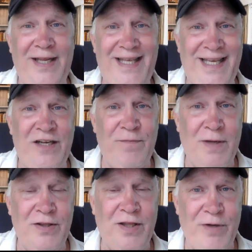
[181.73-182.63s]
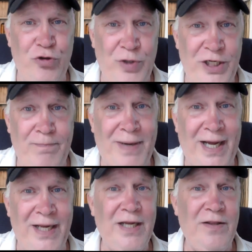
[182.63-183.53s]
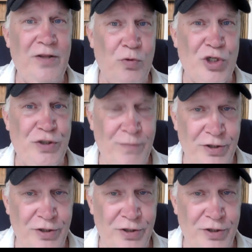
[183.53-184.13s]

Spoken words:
that he and his men have been treated by the Russian